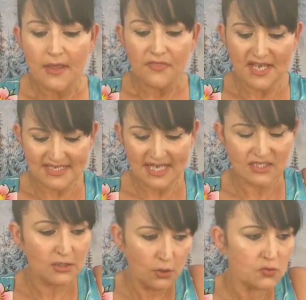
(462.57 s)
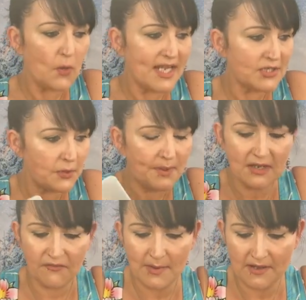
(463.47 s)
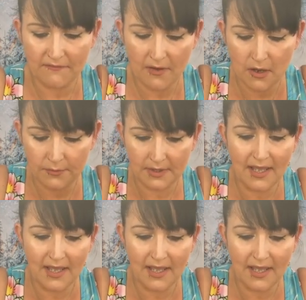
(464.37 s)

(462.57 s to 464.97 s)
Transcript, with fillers: This actually looked way too big for my phone.